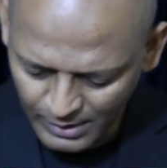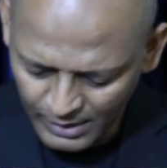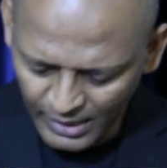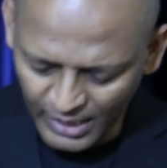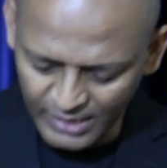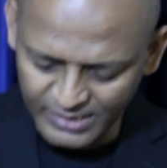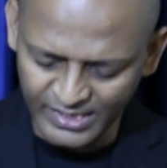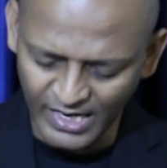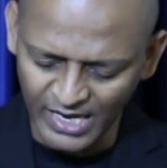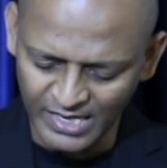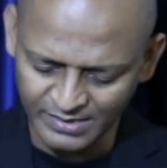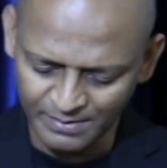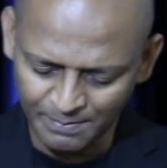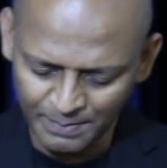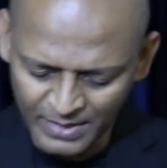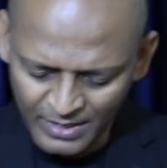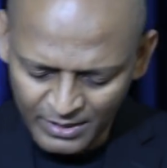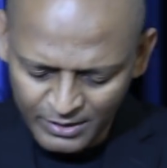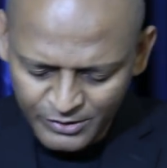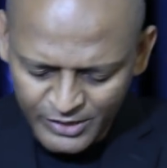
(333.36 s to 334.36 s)
It says,
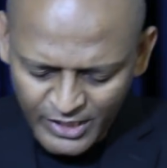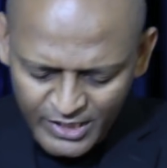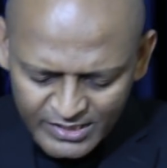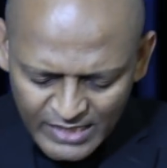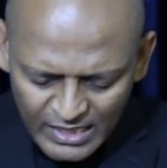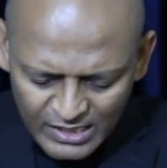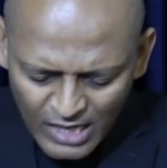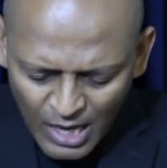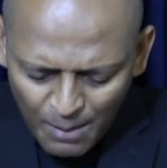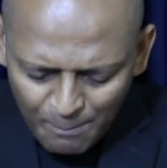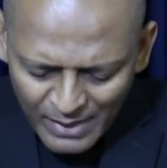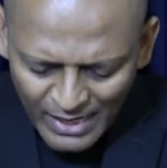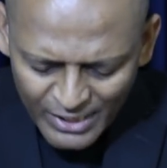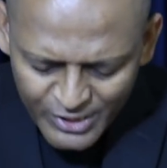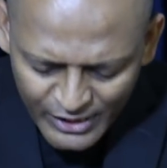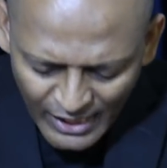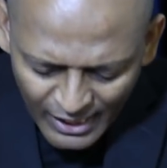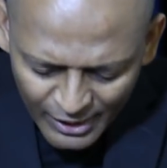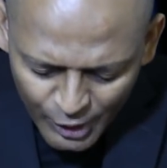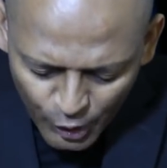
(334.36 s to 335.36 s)
Jesus says, but I
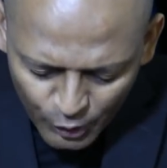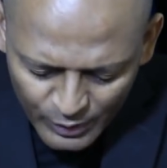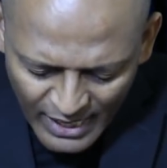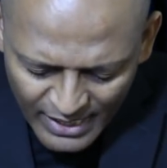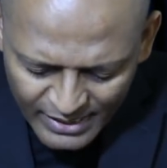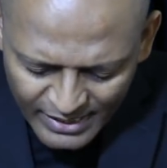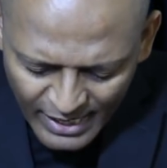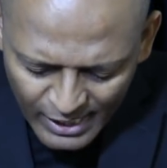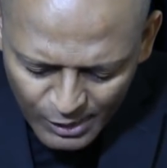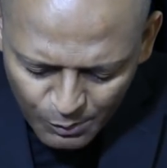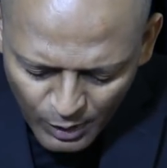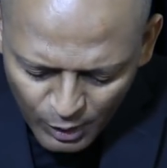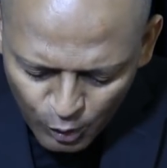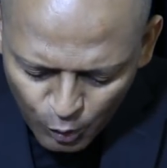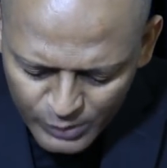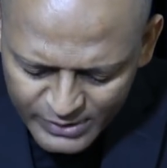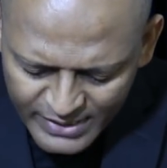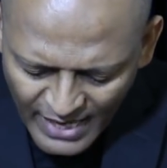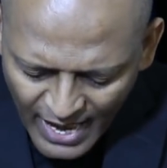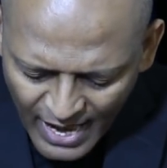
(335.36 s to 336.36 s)
tell you that anyone
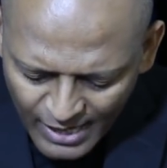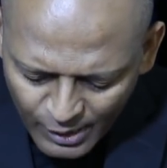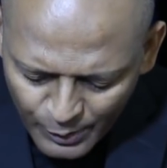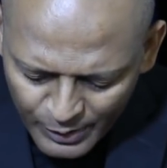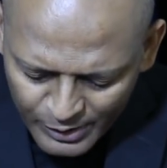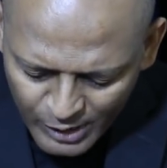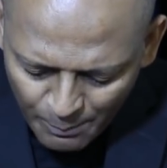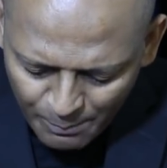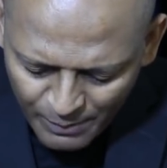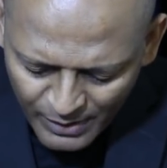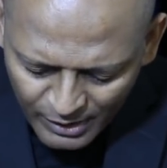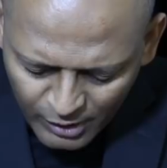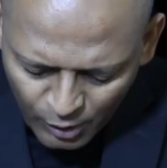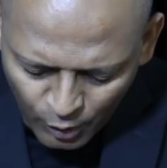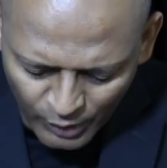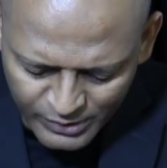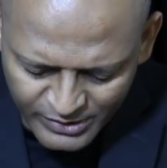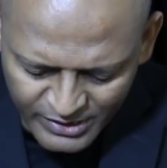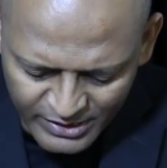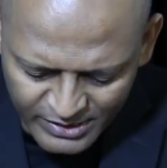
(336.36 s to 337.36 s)
who is angry with a brother
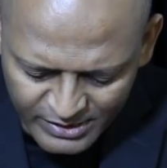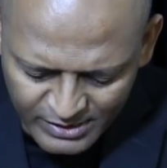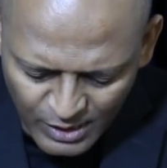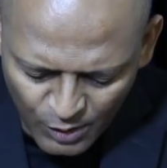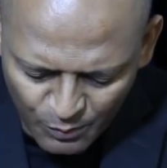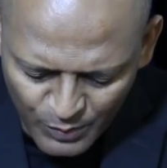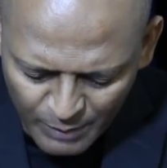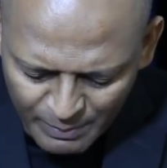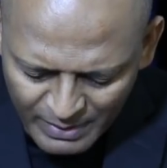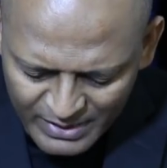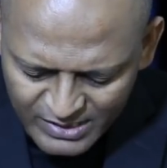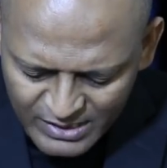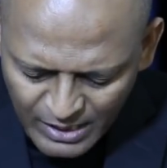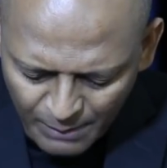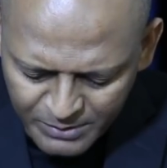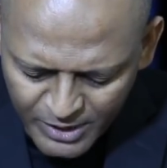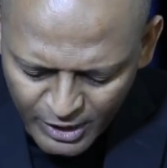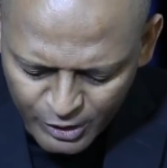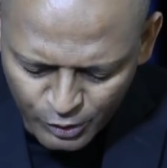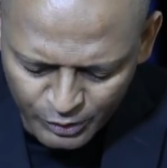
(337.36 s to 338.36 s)
or sister will be
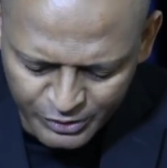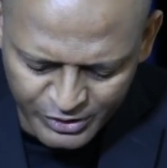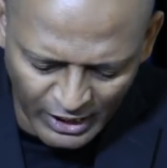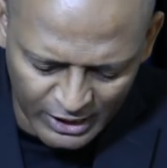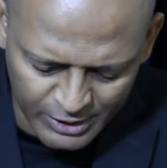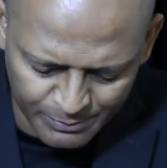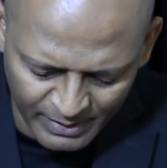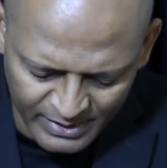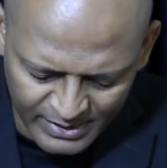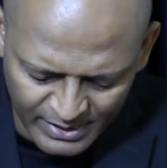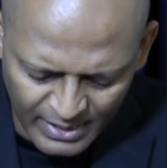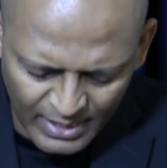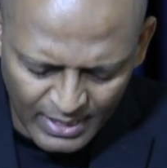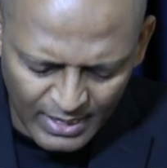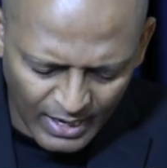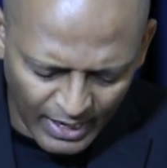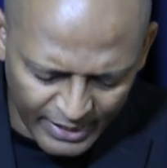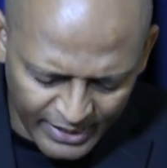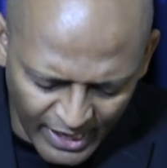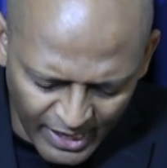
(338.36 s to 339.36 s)
subject to judgment.
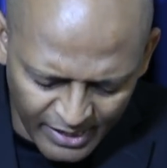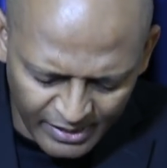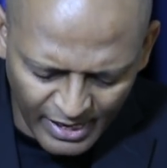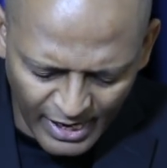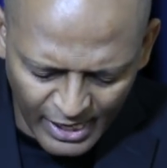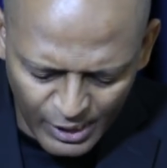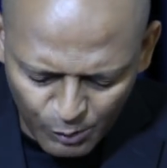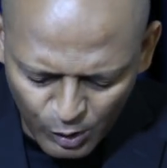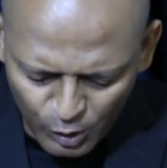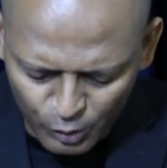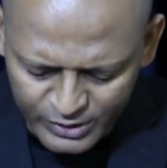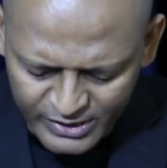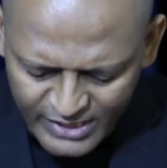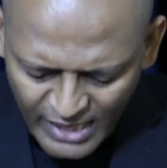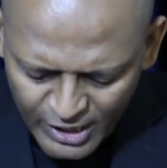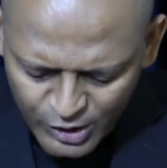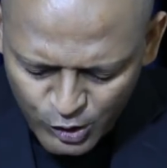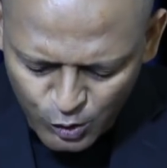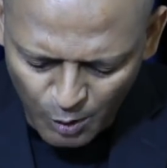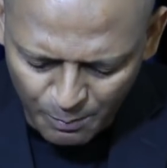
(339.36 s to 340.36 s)
Again, anyone who
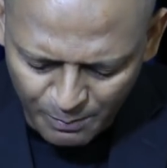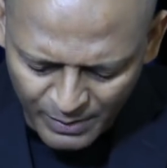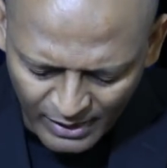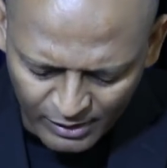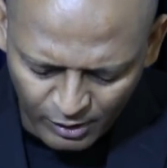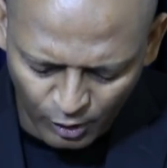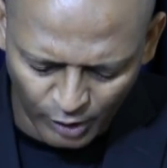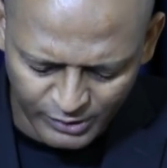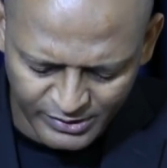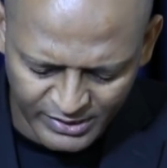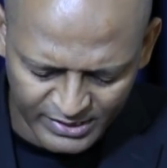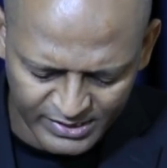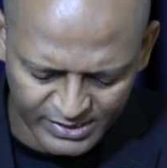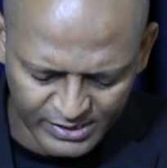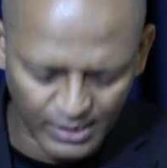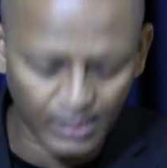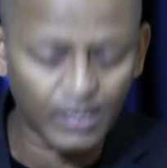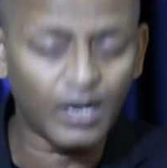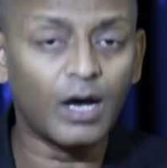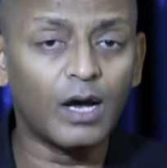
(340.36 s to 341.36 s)
says to a brother or
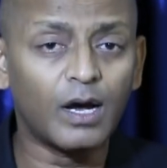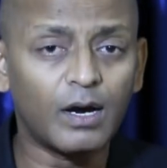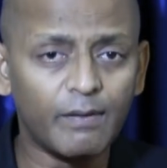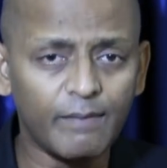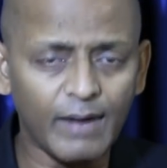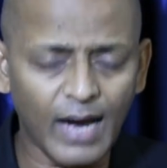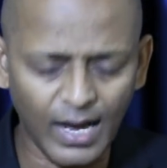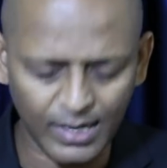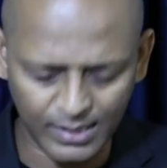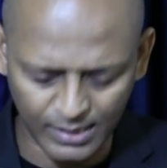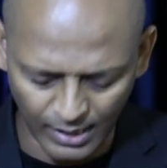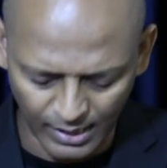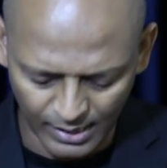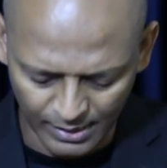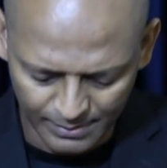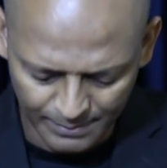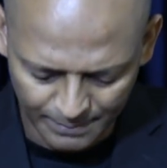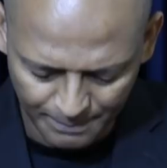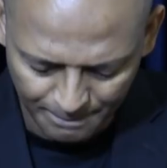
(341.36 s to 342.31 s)
sister, Raka,